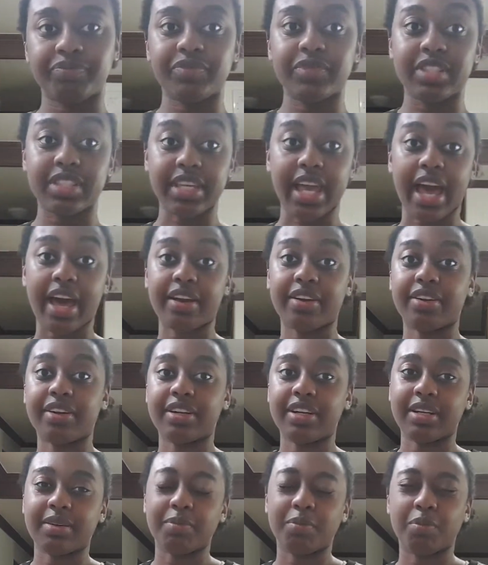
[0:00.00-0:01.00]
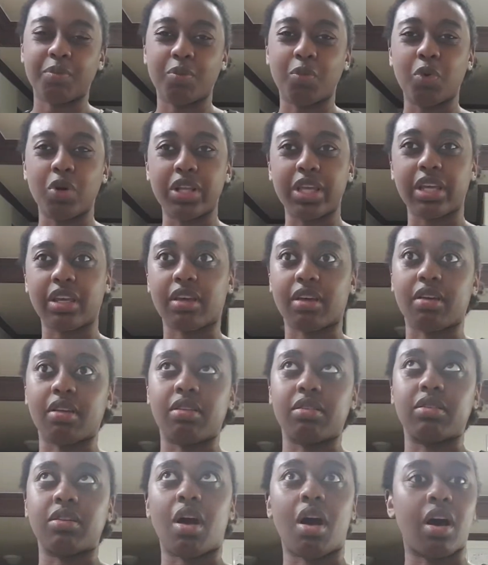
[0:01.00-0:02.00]
scattered and more like a
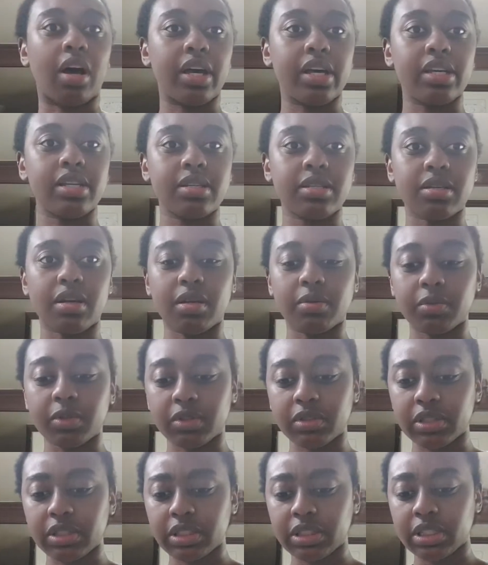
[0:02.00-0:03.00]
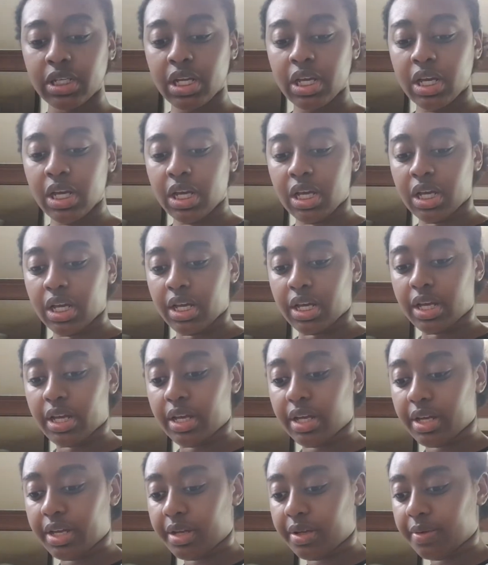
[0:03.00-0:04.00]
collage almost,
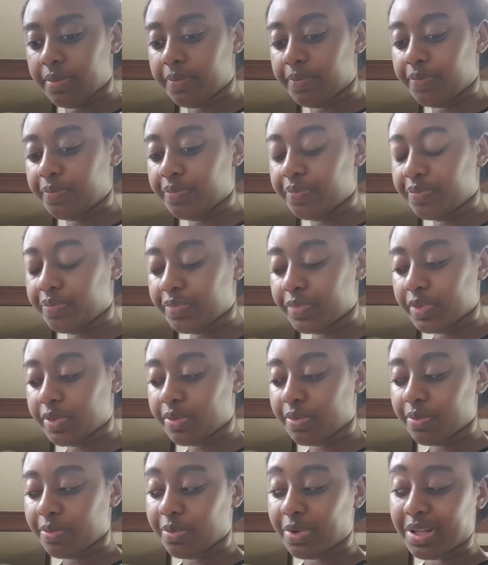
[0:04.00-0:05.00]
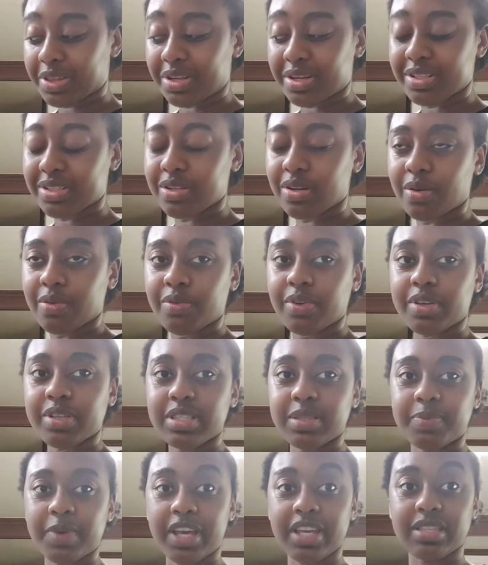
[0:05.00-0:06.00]
um, where there's no real
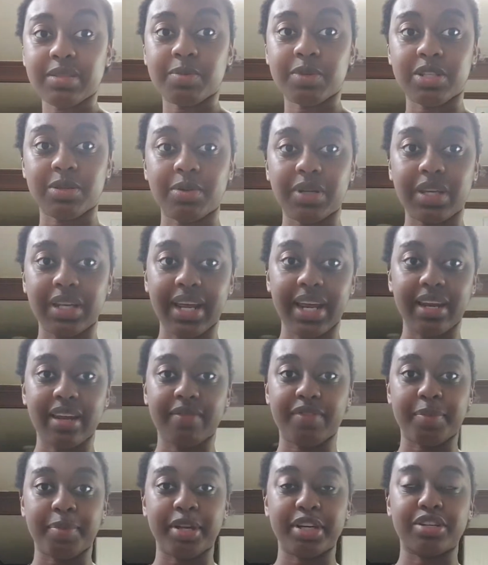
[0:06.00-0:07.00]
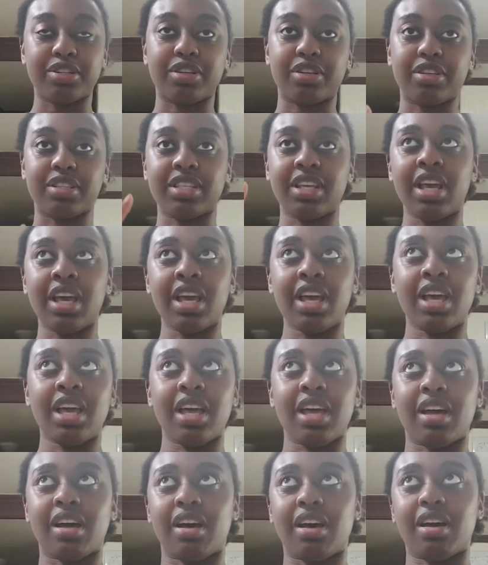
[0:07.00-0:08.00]
space between any of the pictures
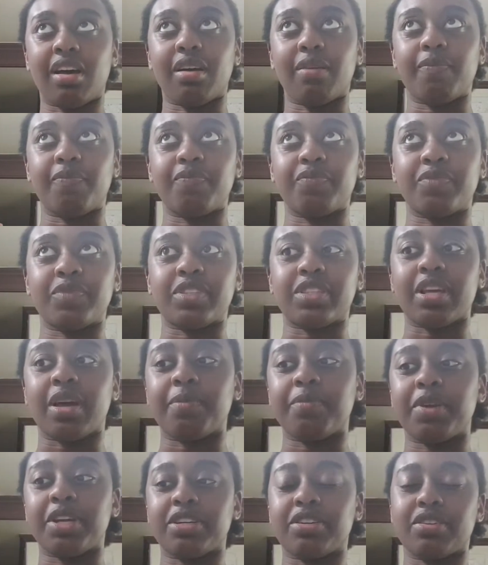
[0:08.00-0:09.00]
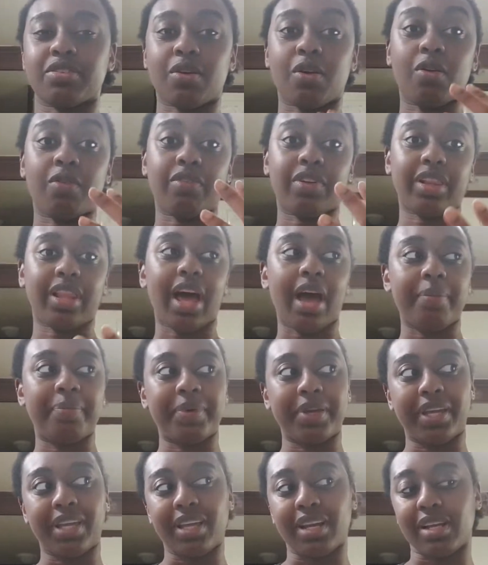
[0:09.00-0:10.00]
um, some pictures are
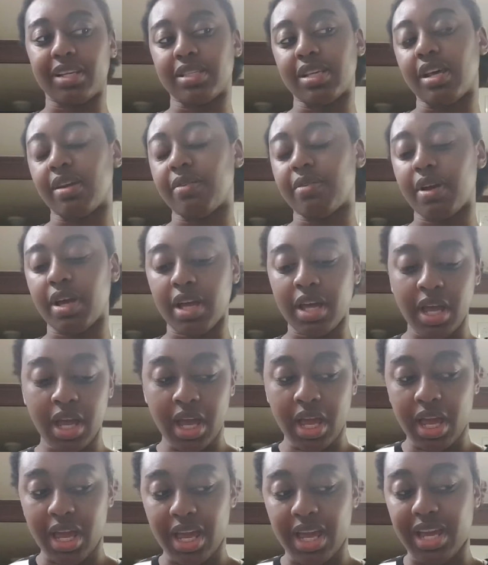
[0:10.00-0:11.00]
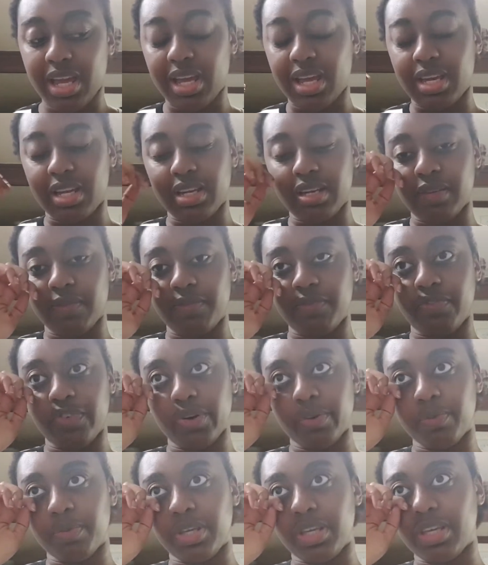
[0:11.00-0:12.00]
overlapping and etc. And
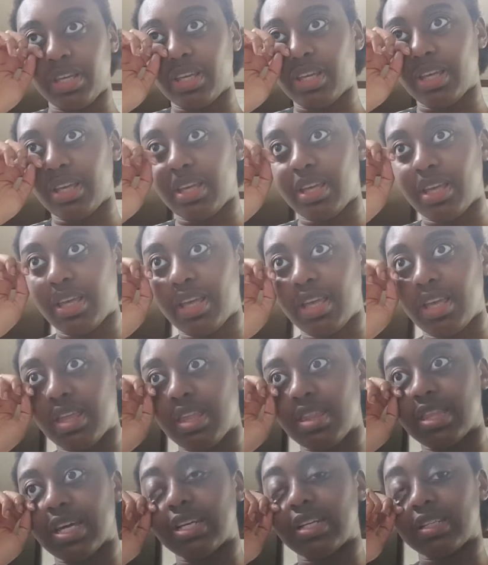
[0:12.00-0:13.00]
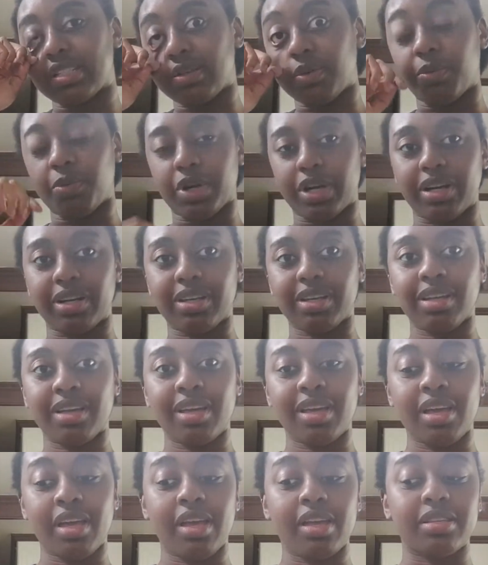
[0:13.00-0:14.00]
for me, that doesn't work.
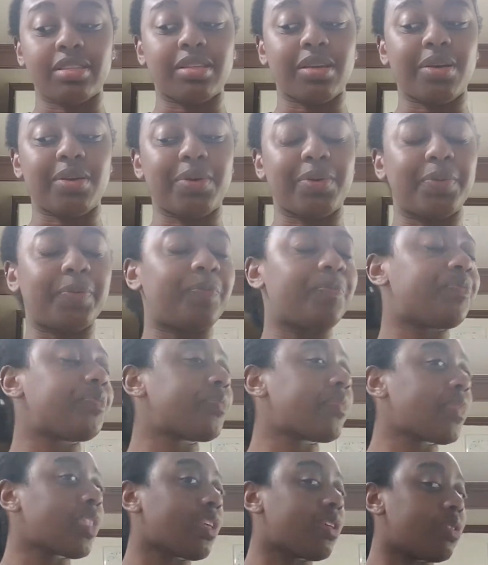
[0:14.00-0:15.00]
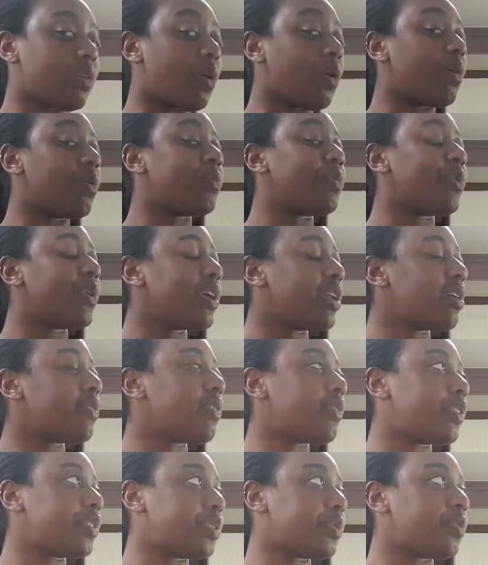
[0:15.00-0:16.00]
So the whole point of
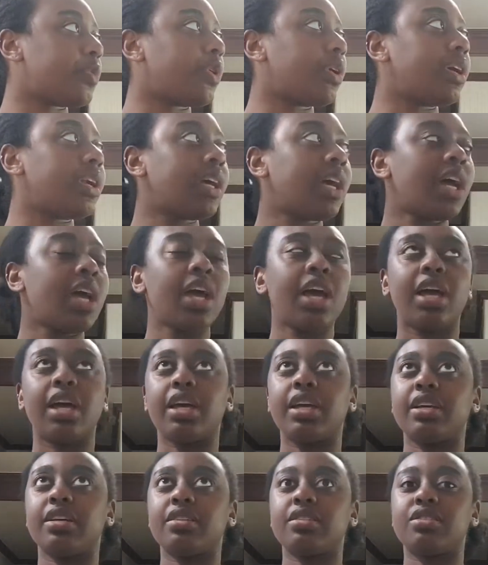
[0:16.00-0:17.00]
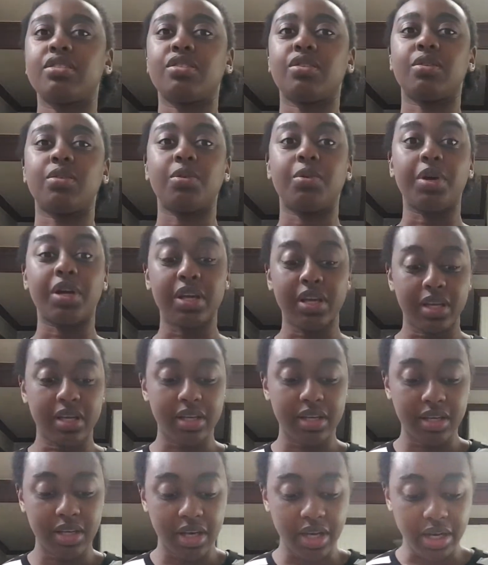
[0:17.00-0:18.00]
a vision board is to
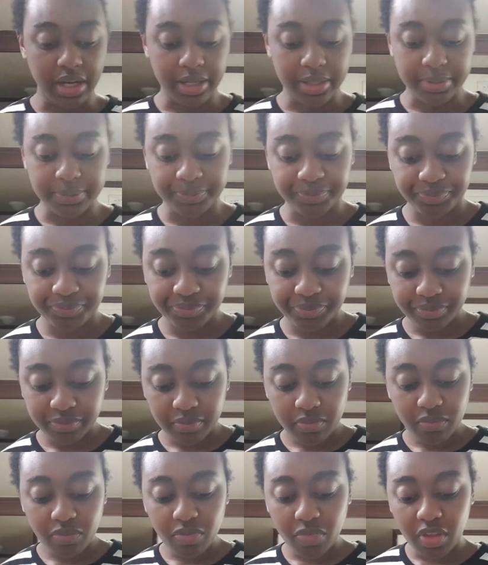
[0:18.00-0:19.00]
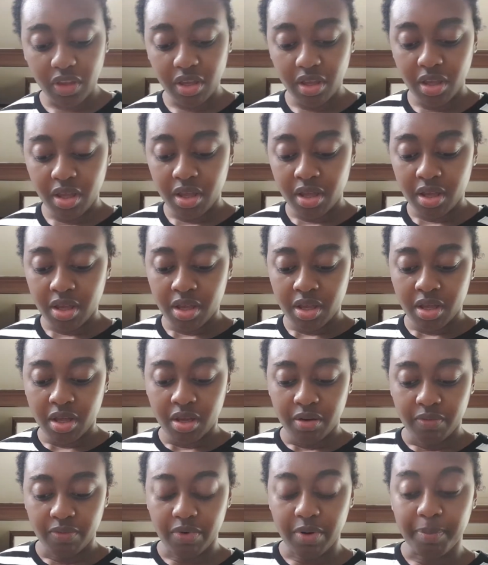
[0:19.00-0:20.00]
um,
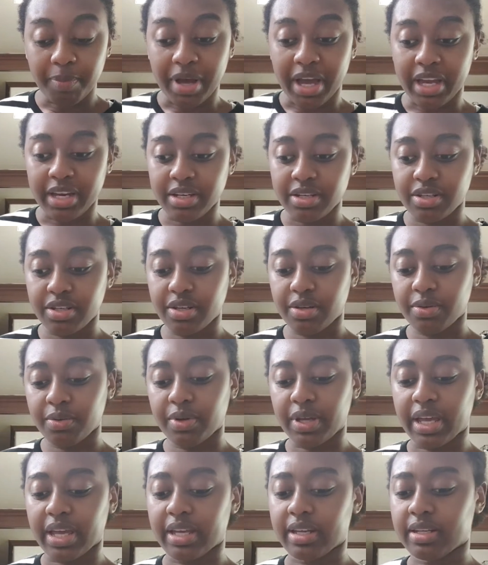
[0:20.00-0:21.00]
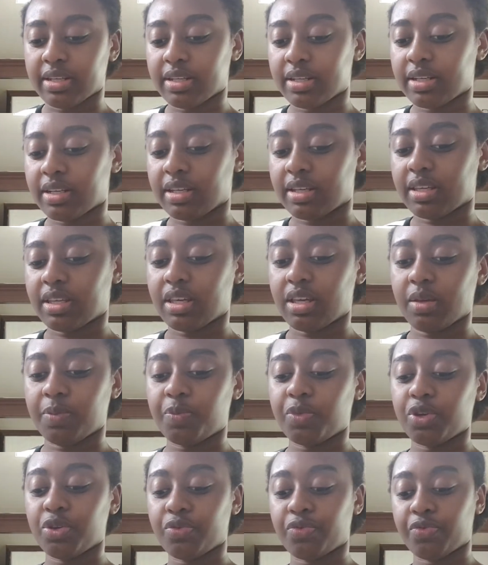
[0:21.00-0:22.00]
remind you and
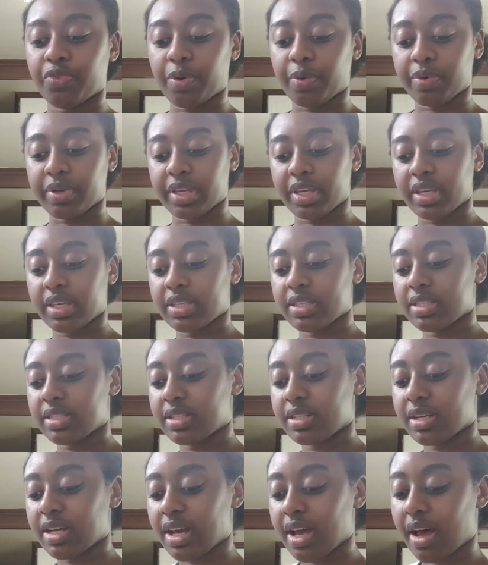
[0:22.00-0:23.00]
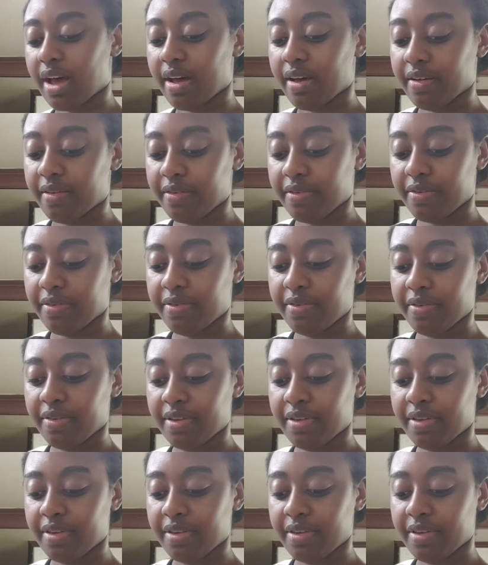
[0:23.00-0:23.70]
keep you focused of